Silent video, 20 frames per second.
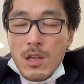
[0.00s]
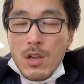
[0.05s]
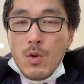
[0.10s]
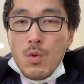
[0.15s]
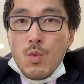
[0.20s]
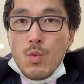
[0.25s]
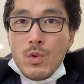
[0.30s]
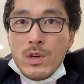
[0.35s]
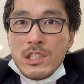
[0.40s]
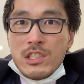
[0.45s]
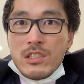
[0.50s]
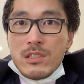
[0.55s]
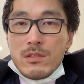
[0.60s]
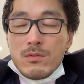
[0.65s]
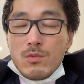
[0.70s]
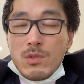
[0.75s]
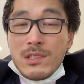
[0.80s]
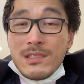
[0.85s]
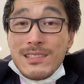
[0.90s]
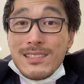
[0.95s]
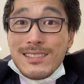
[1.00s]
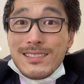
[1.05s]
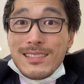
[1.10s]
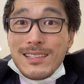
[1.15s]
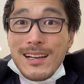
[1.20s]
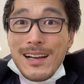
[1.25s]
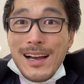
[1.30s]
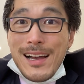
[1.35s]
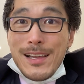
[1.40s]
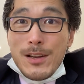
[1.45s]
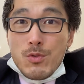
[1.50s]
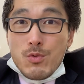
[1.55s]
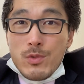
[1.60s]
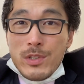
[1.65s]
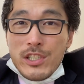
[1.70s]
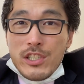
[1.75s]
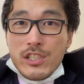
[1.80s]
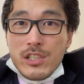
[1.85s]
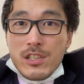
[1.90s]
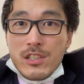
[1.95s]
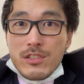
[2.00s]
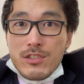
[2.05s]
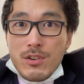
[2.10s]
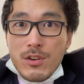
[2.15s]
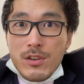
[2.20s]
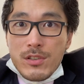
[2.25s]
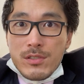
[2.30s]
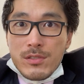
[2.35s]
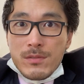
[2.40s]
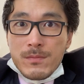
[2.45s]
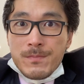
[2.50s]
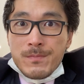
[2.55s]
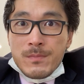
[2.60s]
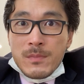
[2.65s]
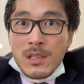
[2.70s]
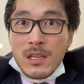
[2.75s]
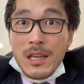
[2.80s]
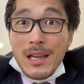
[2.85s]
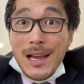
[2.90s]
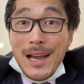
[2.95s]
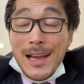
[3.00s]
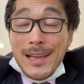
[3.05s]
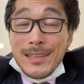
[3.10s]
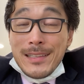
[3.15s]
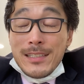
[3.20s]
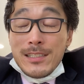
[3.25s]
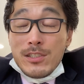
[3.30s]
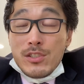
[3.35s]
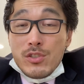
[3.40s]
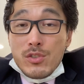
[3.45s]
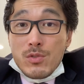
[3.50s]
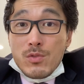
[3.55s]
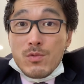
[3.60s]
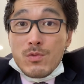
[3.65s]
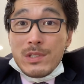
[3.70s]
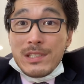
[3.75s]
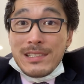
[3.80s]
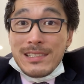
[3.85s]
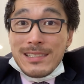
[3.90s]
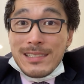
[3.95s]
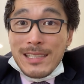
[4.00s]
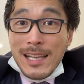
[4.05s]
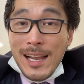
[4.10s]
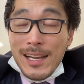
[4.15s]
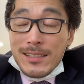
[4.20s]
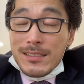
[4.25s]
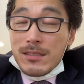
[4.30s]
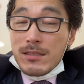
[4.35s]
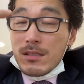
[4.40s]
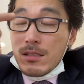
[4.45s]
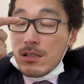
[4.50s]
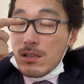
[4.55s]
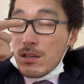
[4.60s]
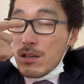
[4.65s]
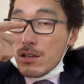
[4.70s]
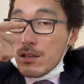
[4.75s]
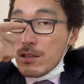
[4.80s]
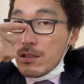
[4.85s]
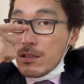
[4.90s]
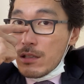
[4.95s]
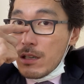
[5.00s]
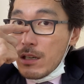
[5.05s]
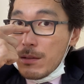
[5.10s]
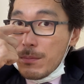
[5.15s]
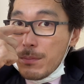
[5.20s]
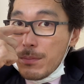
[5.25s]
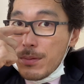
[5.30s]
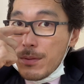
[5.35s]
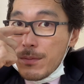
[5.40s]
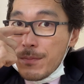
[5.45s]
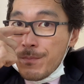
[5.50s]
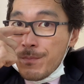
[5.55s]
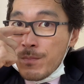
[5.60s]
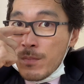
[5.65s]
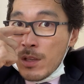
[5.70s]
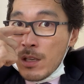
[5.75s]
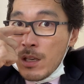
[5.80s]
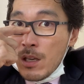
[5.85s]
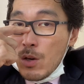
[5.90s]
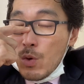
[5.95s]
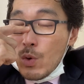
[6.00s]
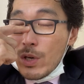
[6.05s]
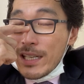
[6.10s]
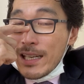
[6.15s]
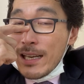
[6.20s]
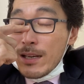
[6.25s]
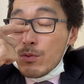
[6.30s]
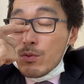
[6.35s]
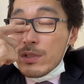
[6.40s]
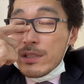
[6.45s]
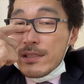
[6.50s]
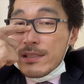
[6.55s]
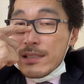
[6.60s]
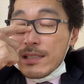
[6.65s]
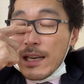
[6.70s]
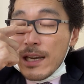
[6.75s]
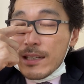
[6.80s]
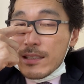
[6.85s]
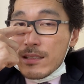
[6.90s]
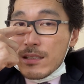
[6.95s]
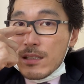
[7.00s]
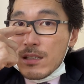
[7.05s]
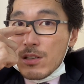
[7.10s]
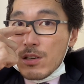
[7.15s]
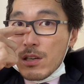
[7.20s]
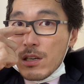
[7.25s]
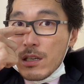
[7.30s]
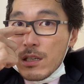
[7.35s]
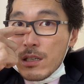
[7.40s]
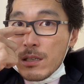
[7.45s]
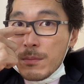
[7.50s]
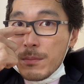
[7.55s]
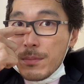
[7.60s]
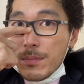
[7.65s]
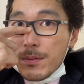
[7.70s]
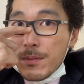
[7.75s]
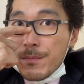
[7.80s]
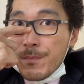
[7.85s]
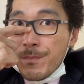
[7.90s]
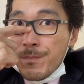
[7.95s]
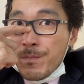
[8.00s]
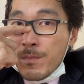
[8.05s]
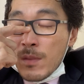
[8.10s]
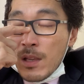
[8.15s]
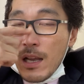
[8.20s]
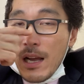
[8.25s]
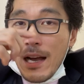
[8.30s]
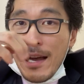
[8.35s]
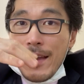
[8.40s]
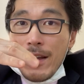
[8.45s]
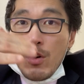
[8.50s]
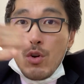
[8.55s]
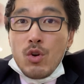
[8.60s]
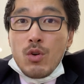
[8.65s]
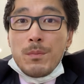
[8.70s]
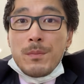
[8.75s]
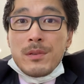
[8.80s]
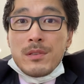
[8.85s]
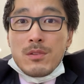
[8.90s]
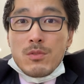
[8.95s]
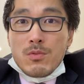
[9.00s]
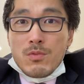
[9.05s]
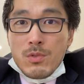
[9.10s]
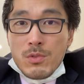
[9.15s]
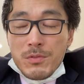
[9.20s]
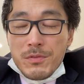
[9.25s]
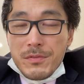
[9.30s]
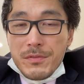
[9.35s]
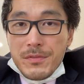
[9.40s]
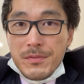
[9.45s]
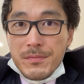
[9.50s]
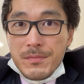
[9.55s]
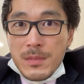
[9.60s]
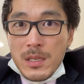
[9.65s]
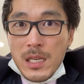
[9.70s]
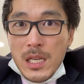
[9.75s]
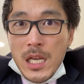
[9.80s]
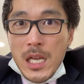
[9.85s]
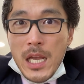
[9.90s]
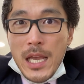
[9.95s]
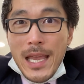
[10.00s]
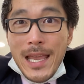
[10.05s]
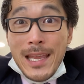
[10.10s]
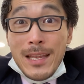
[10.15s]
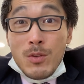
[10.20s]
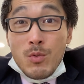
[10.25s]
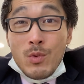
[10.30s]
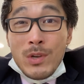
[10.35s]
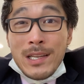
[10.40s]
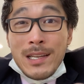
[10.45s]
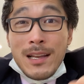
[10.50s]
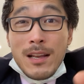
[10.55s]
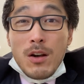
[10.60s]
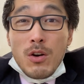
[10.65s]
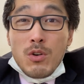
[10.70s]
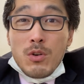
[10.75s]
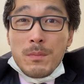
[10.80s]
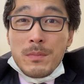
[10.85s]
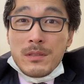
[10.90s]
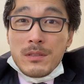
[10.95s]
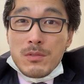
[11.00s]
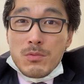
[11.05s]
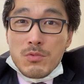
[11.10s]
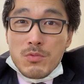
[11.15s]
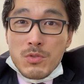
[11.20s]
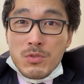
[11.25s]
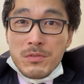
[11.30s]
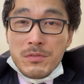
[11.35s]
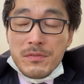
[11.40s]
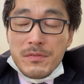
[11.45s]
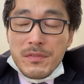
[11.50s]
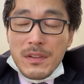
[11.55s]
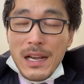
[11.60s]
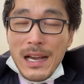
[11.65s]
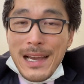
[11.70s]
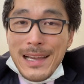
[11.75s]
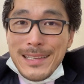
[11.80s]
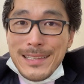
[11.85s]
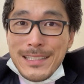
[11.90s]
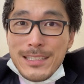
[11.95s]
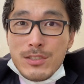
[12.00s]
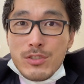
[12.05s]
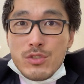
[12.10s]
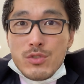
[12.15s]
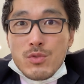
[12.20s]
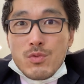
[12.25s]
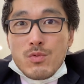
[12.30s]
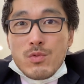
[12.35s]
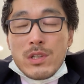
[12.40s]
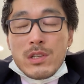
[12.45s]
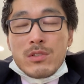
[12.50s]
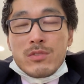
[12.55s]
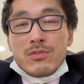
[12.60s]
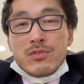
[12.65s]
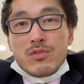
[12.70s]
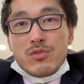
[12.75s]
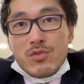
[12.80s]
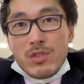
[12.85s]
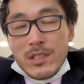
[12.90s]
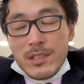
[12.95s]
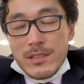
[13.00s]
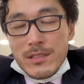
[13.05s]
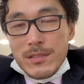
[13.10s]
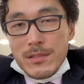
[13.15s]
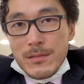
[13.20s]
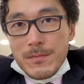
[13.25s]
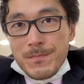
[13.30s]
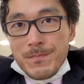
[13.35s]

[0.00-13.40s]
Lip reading: Once I reach her dorsum, I need to resect her hump. When I resect her hump, I open the roof. And when I open the roof, I need to reconstruct it.